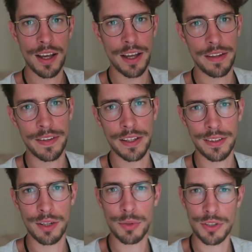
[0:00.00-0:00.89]
And
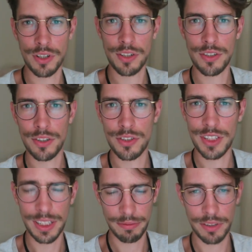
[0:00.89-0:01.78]
then there was another
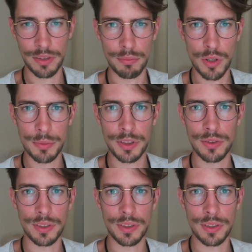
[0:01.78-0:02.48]
significant moment